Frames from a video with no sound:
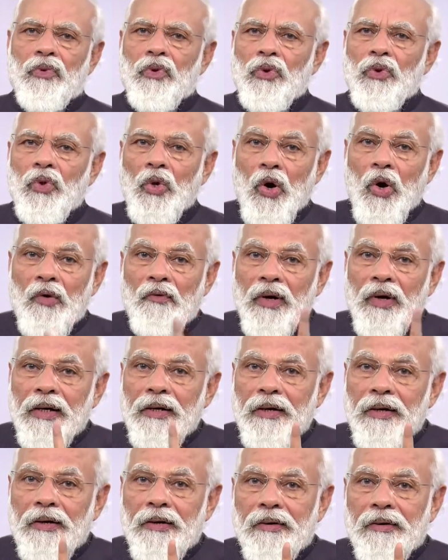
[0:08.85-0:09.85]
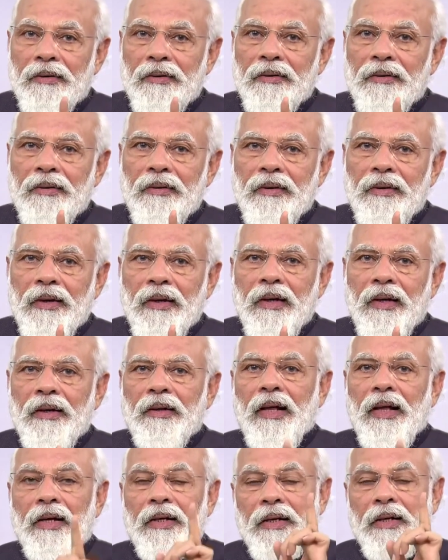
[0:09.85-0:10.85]
No wonder
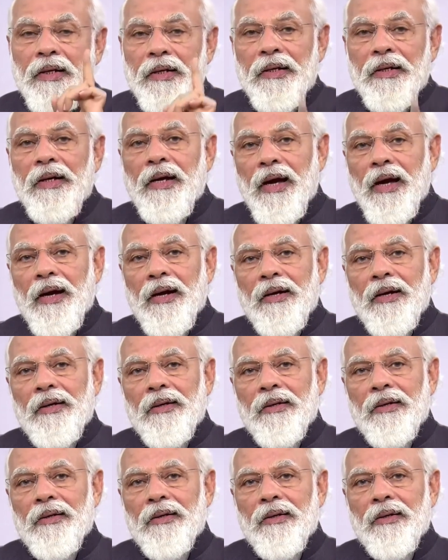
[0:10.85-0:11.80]
that in India